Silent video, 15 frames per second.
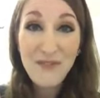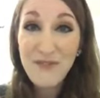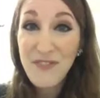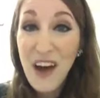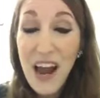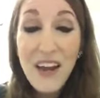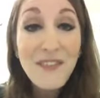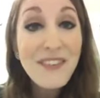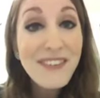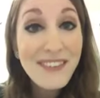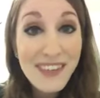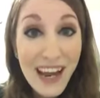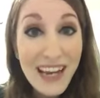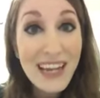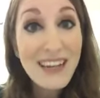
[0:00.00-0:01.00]
five
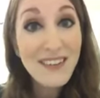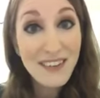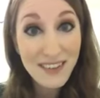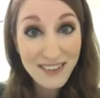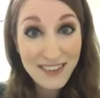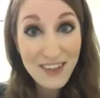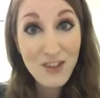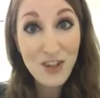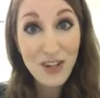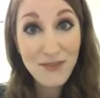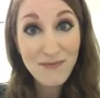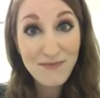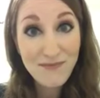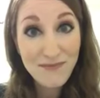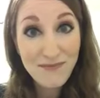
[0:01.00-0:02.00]
second
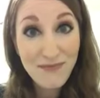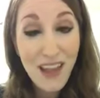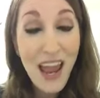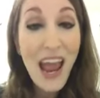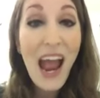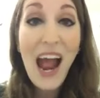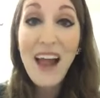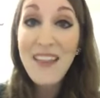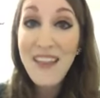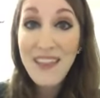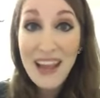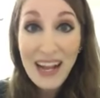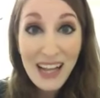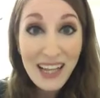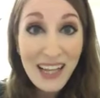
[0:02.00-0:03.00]
decision. And then
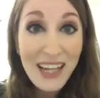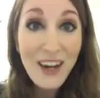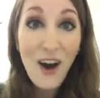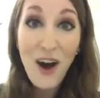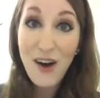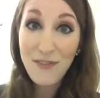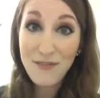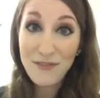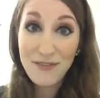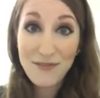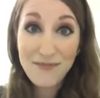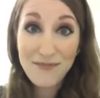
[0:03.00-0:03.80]
they click off.